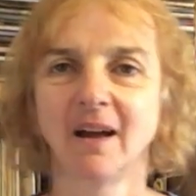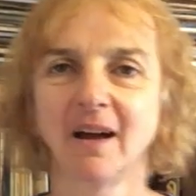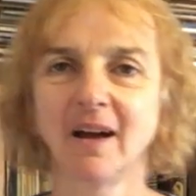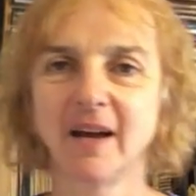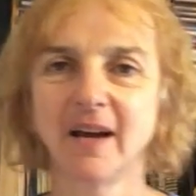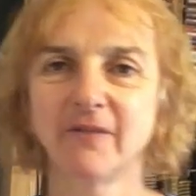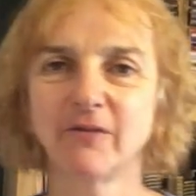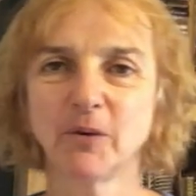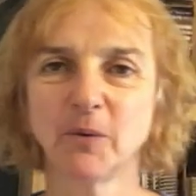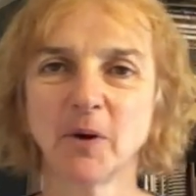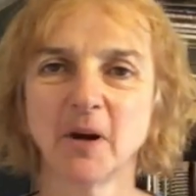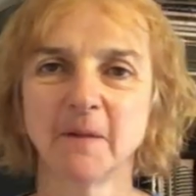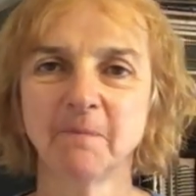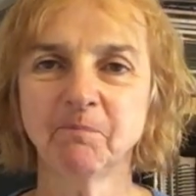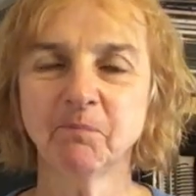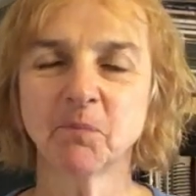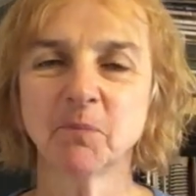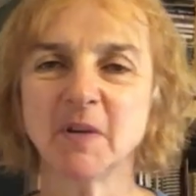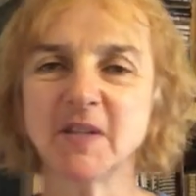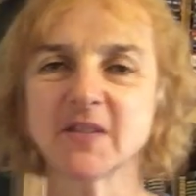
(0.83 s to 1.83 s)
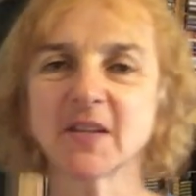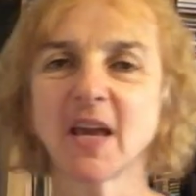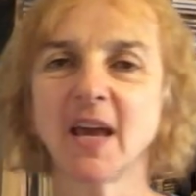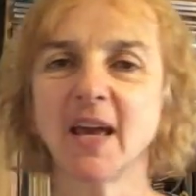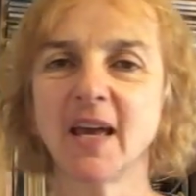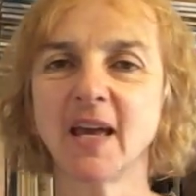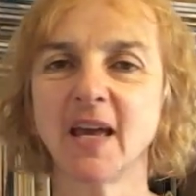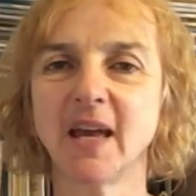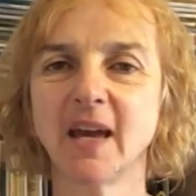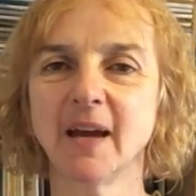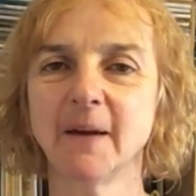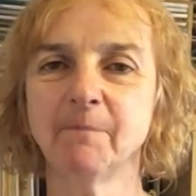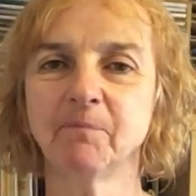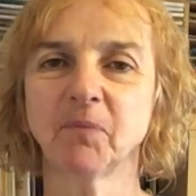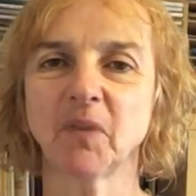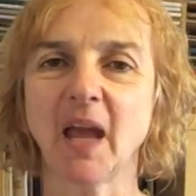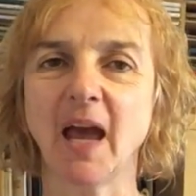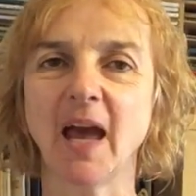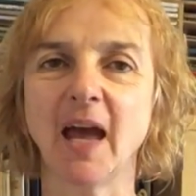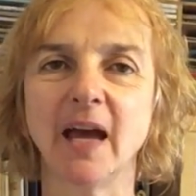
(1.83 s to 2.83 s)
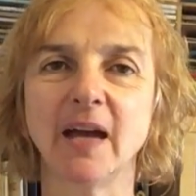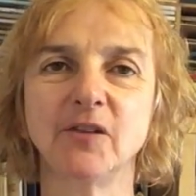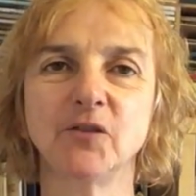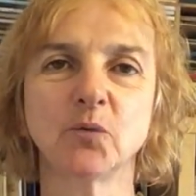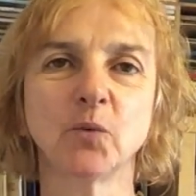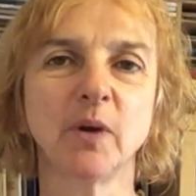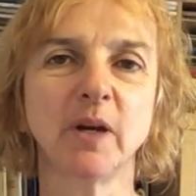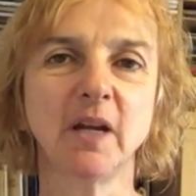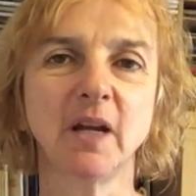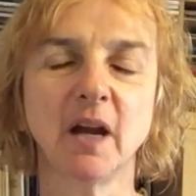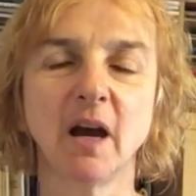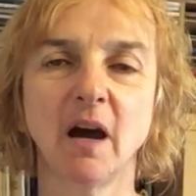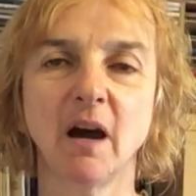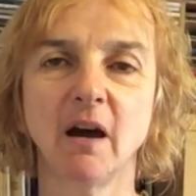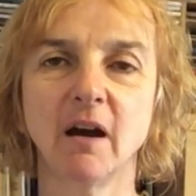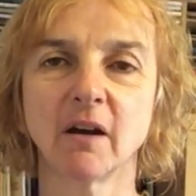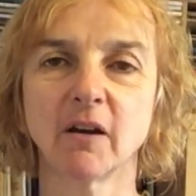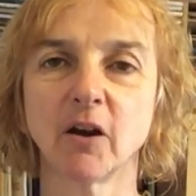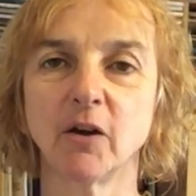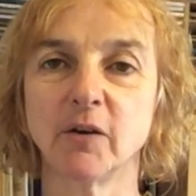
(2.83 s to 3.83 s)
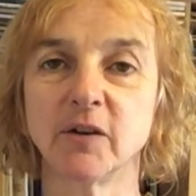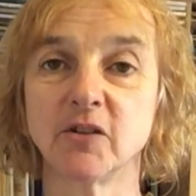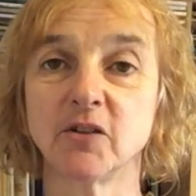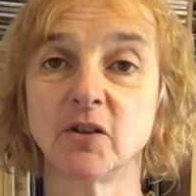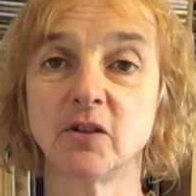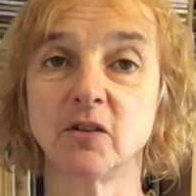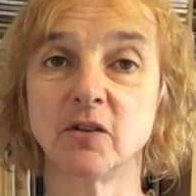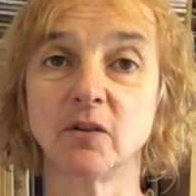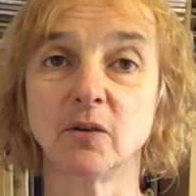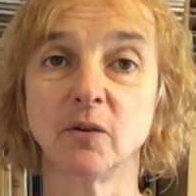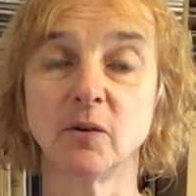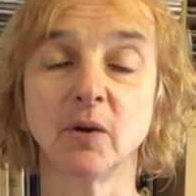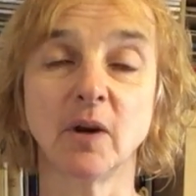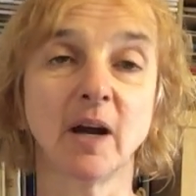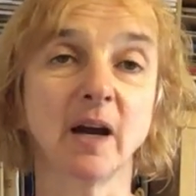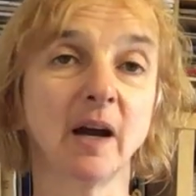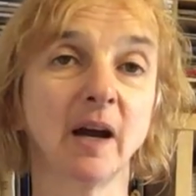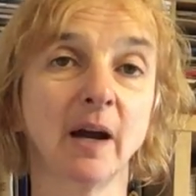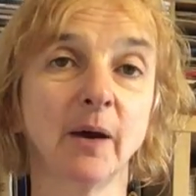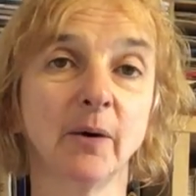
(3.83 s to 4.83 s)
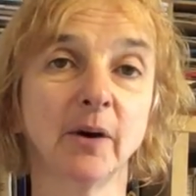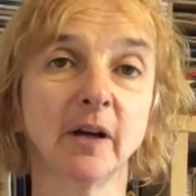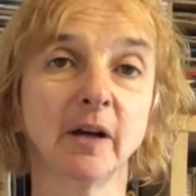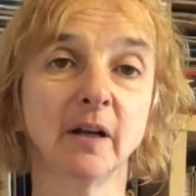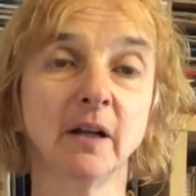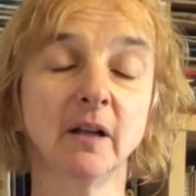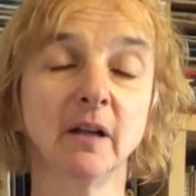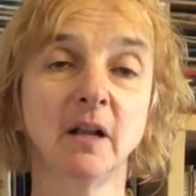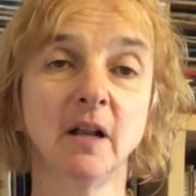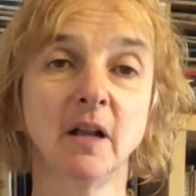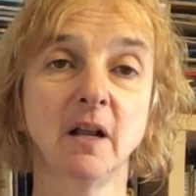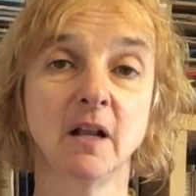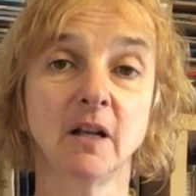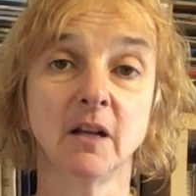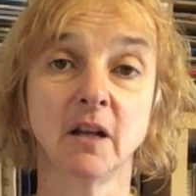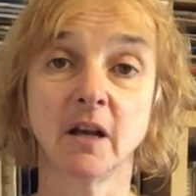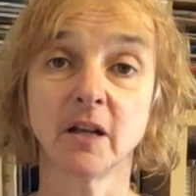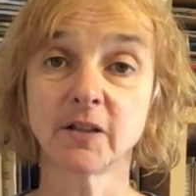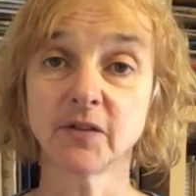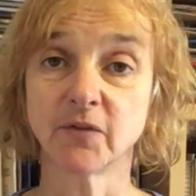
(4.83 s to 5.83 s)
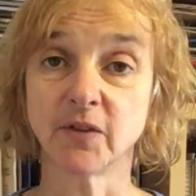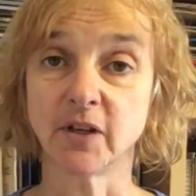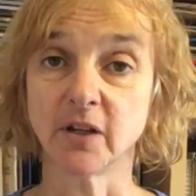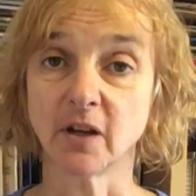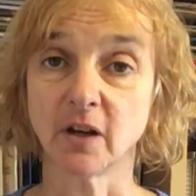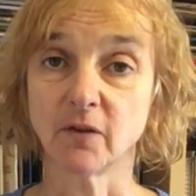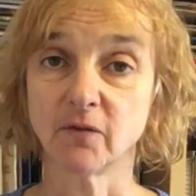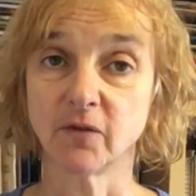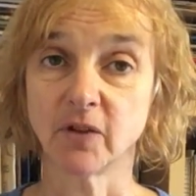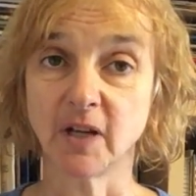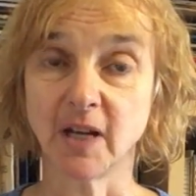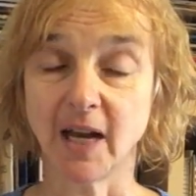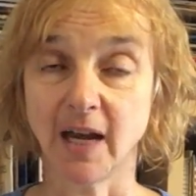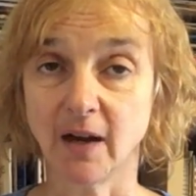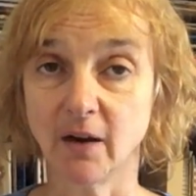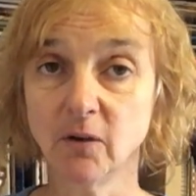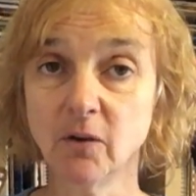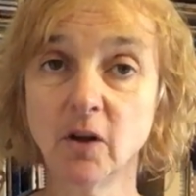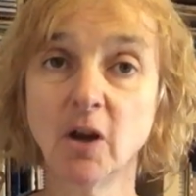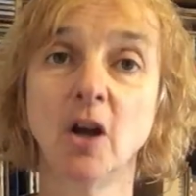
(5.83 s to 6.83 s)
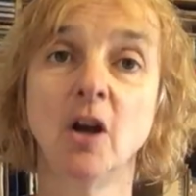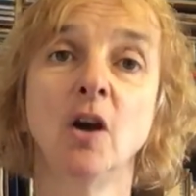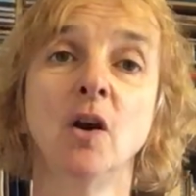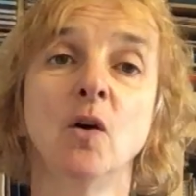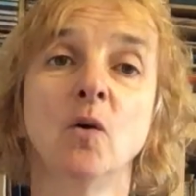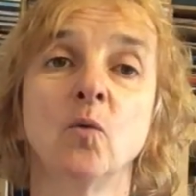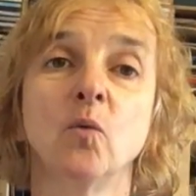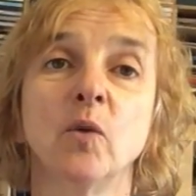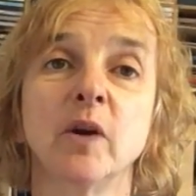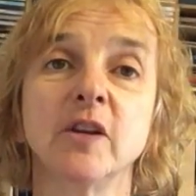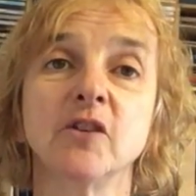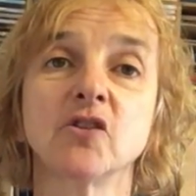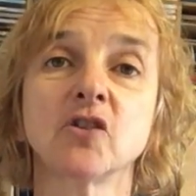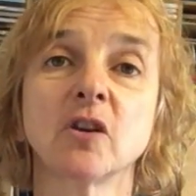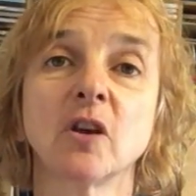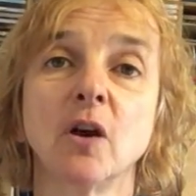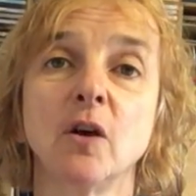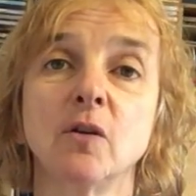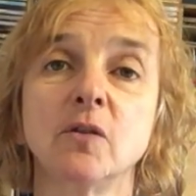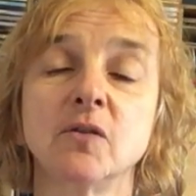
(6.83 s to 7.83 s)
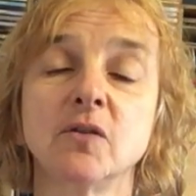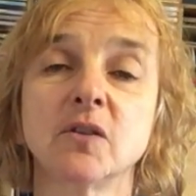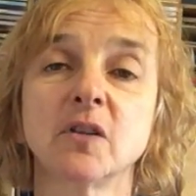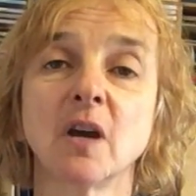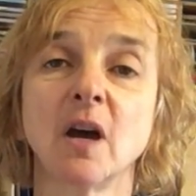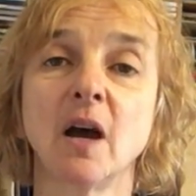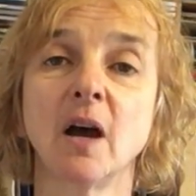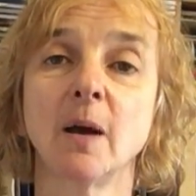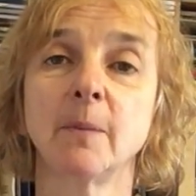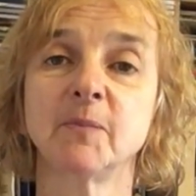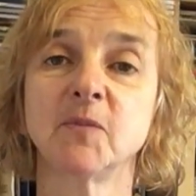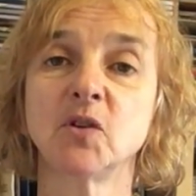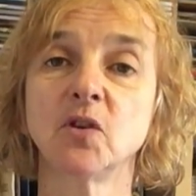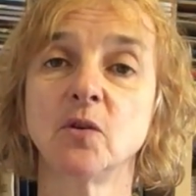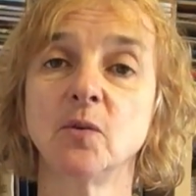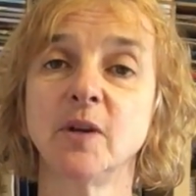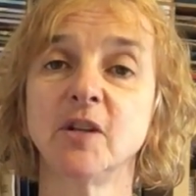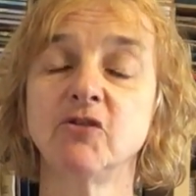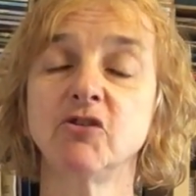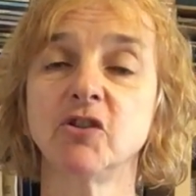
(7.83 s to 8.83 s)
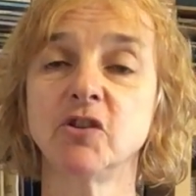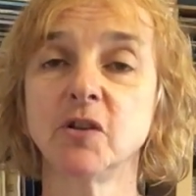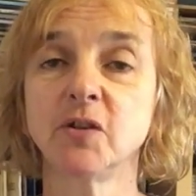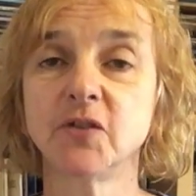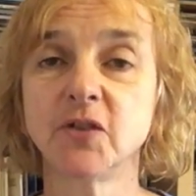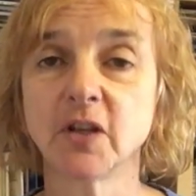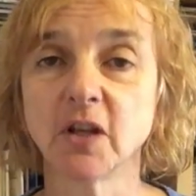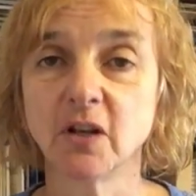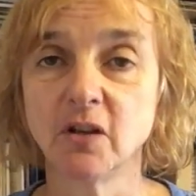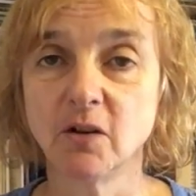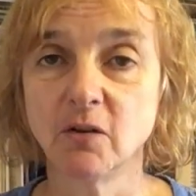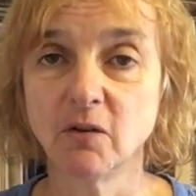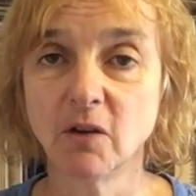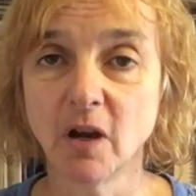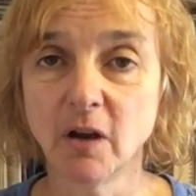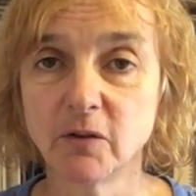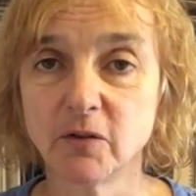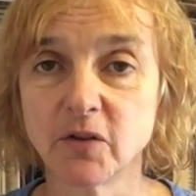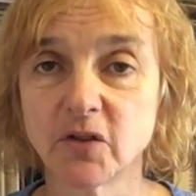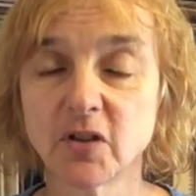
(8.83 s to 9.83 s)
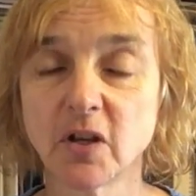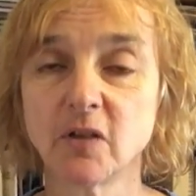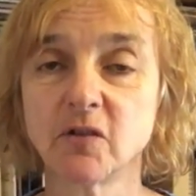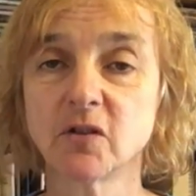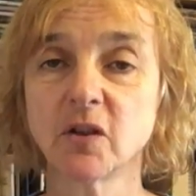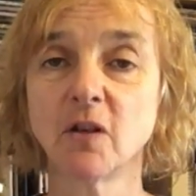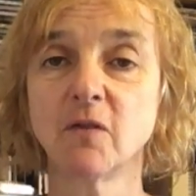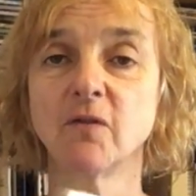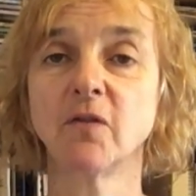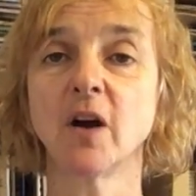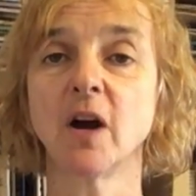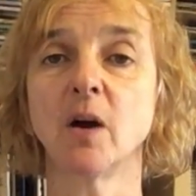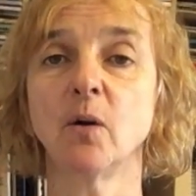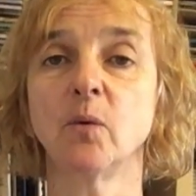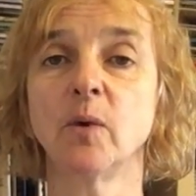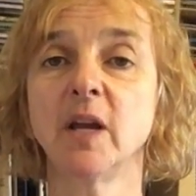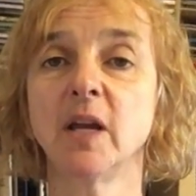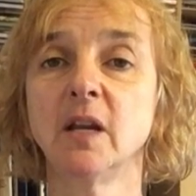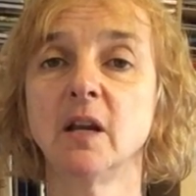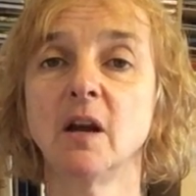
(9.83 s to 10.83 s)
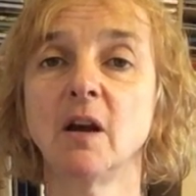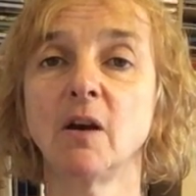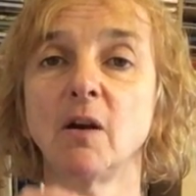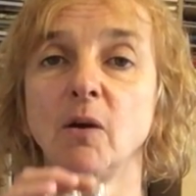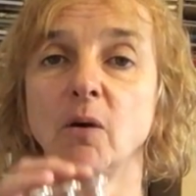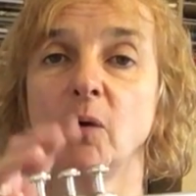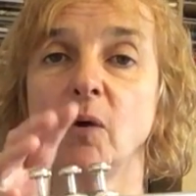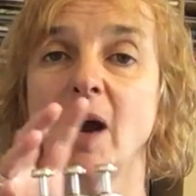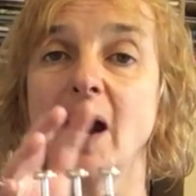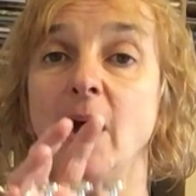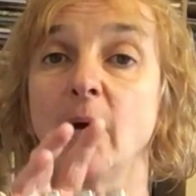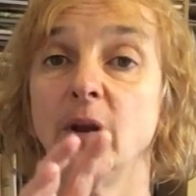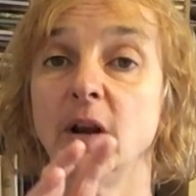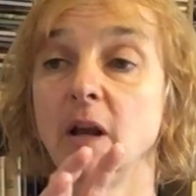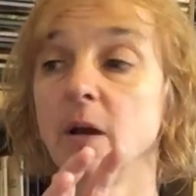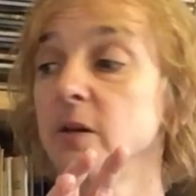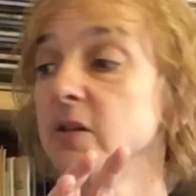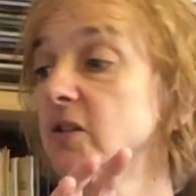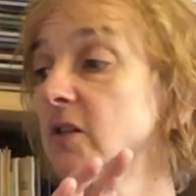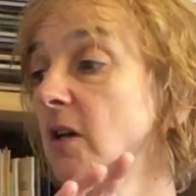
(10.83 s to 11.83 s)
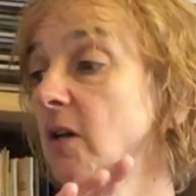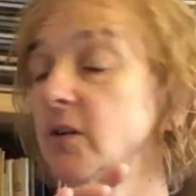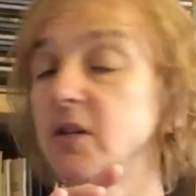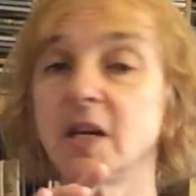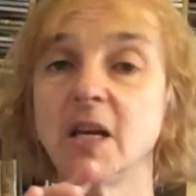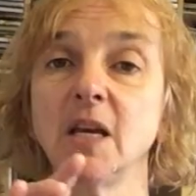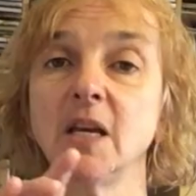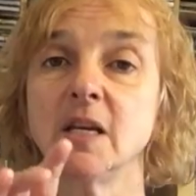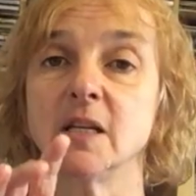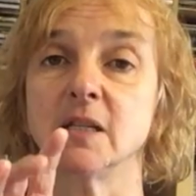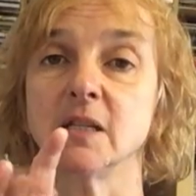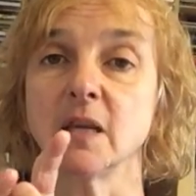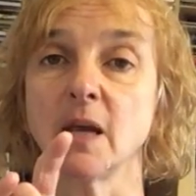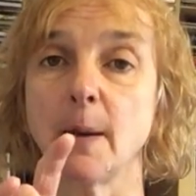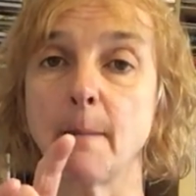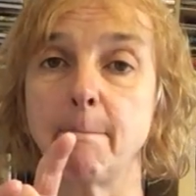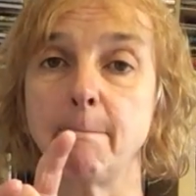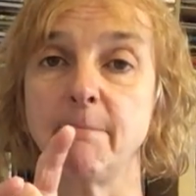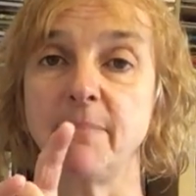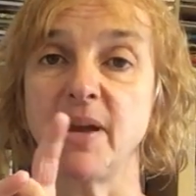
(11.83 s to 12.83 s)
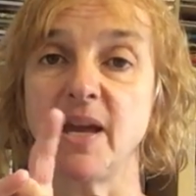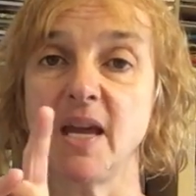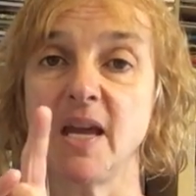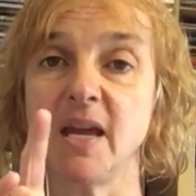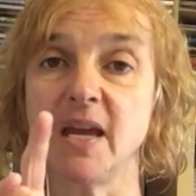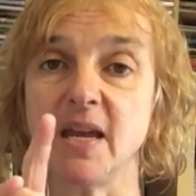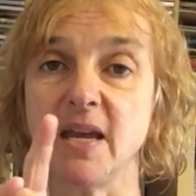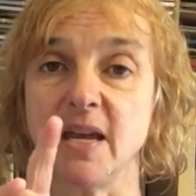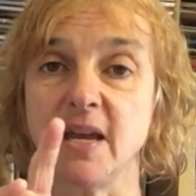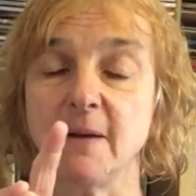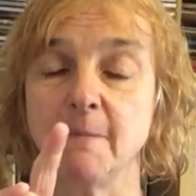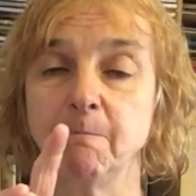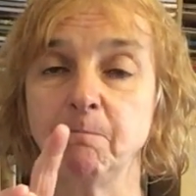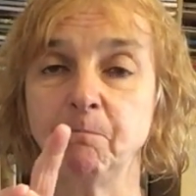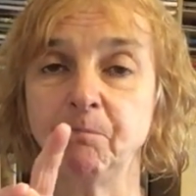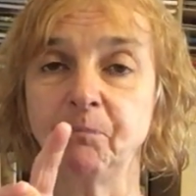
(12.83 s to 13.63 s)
Hi everyone, Miss K here, and we are going to do our last video for now, which goes up to introducing a new note. So far we know our lowest note is B.